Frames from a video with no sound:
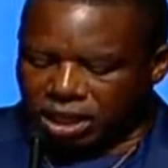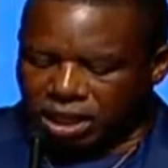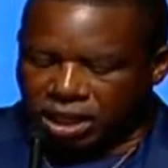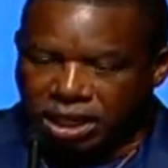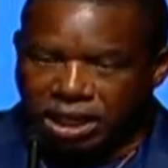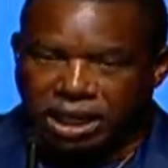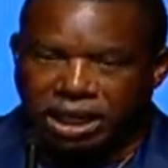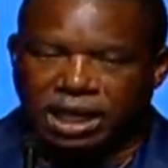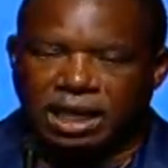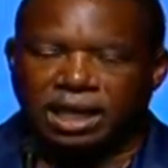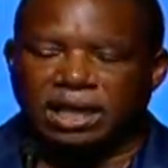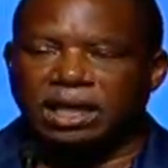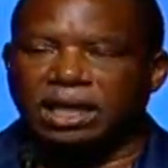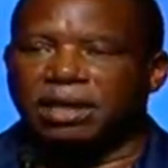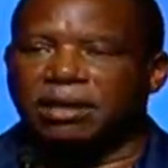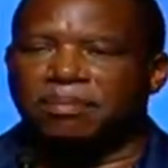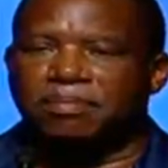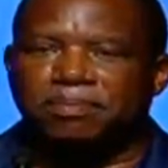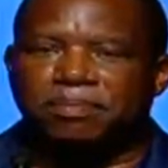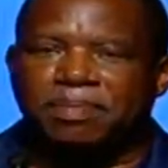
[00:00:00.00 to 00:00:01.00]

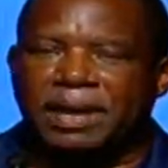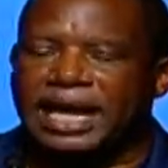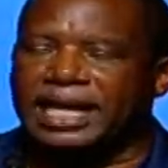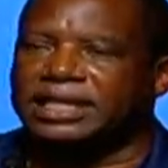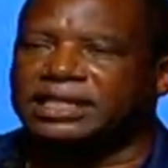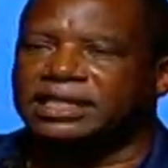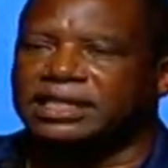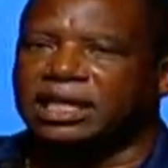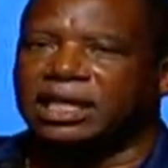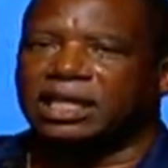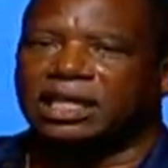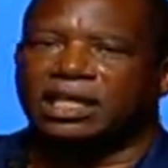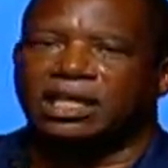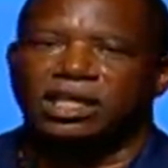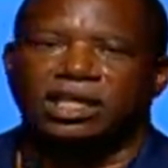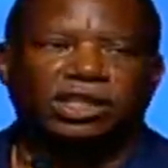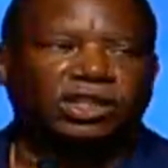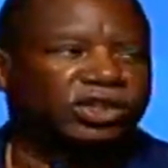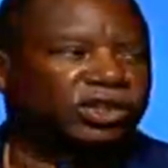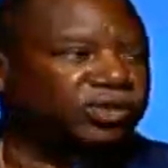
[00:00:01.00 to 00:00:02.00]
In
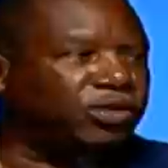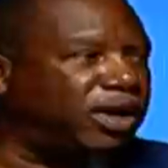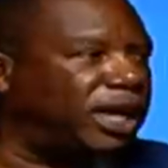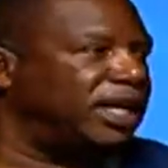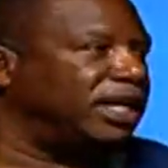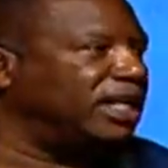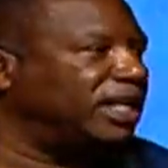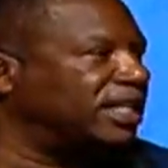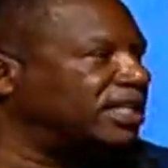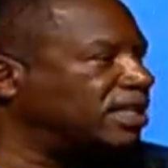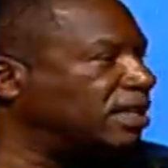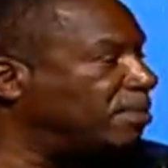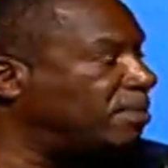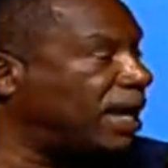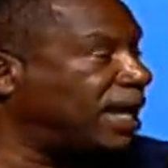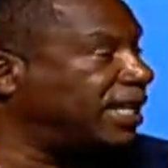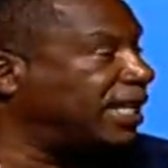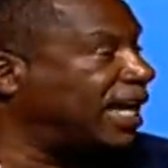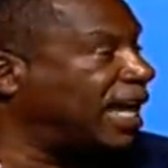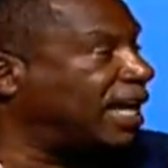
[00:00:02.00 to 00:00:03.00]
basic training,
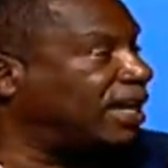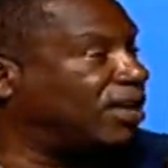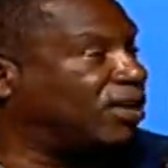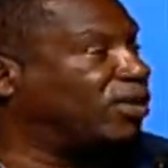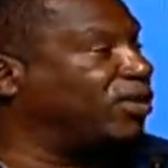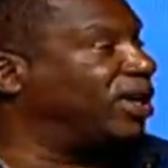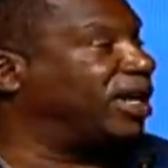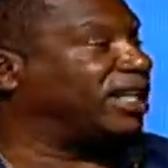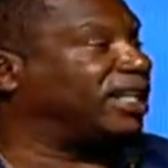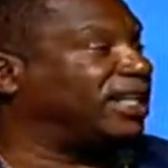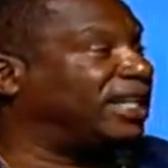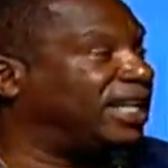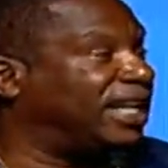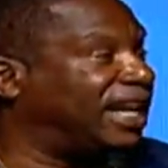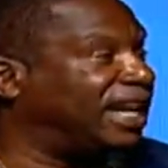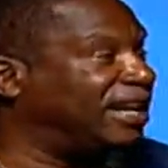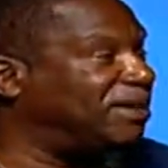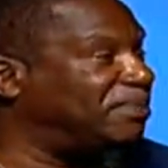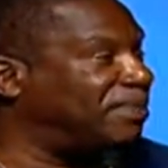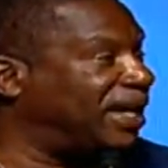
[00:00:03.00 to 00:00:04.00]
somebody got a quick
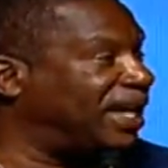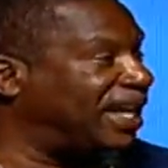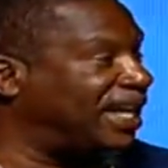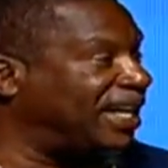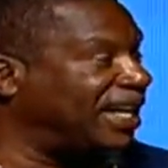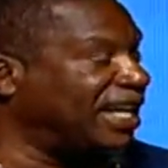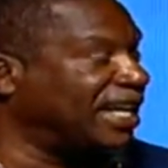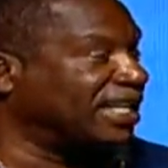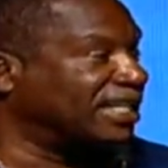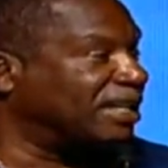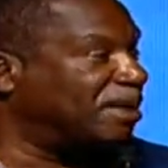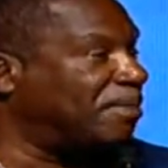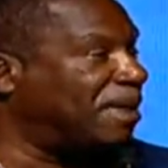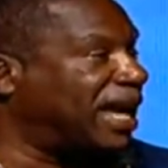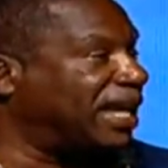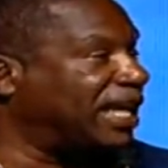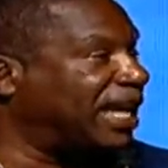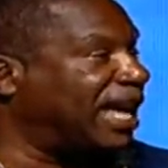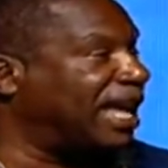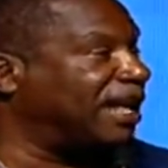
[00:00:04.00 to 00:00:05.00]
amen.
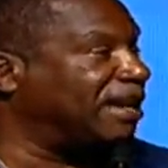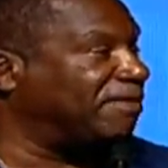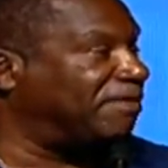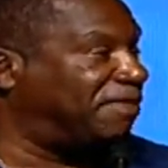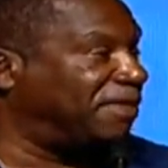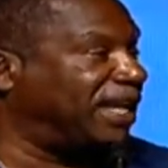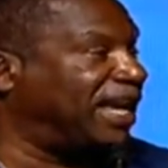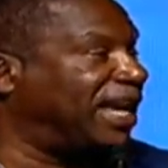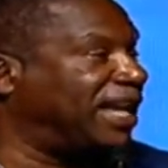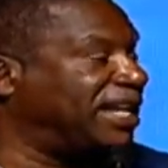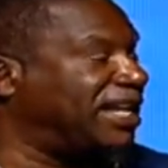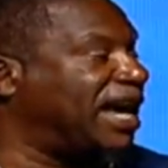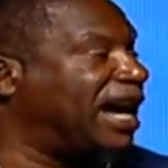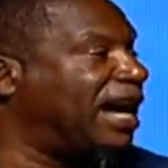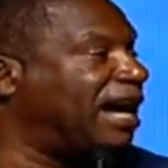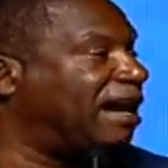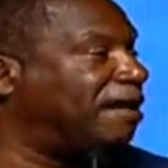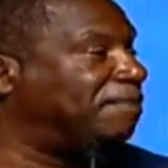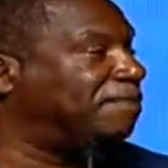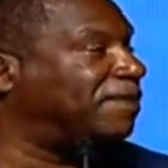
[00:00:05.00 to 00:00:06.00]
Somebody had a
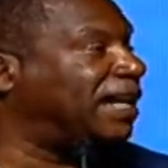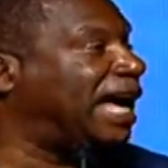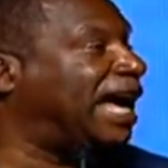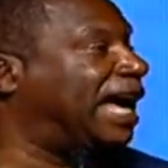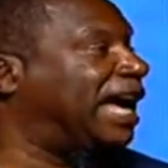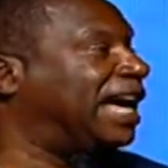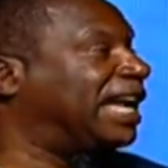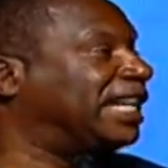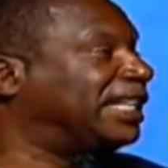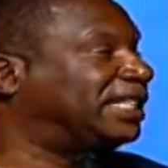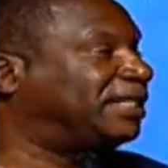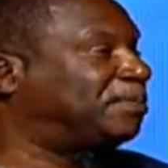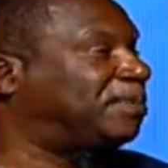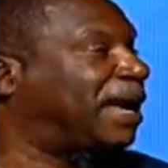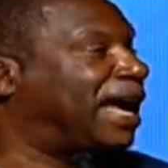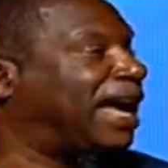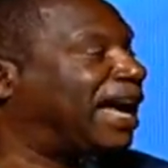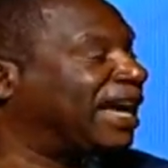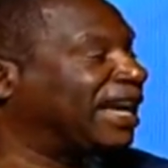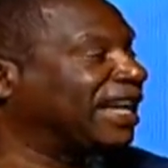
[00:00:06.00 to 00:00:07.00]
Vietnam
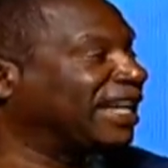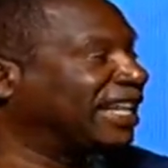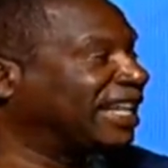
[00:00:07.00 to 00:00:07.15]
flashback.